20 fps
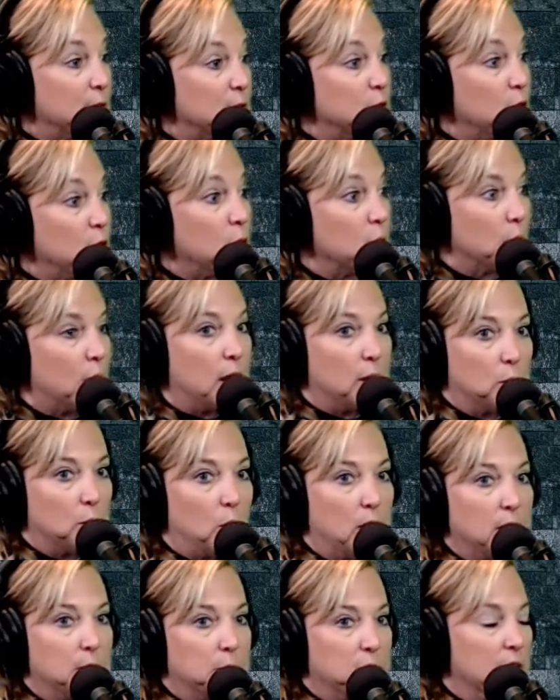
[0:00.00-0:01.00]
No, I
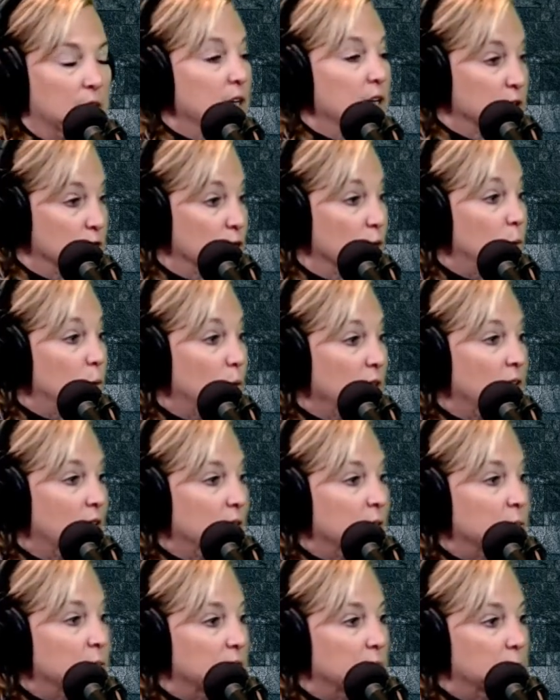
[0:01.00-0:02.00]
want him to. So we let
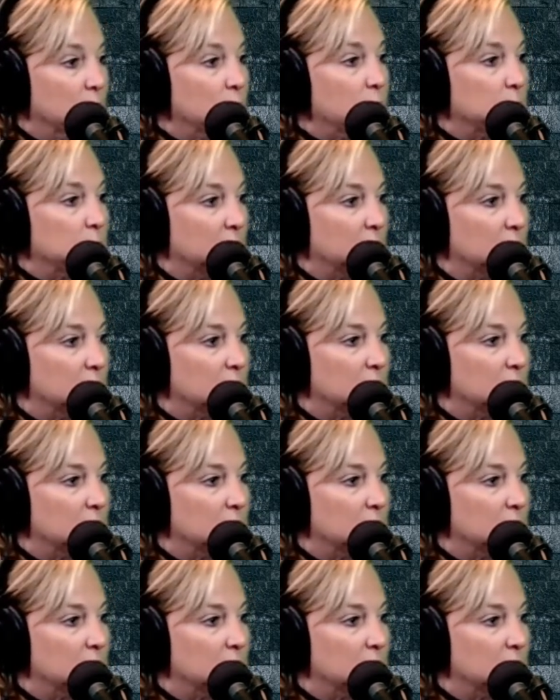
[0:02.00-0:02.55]
him get a motorbike.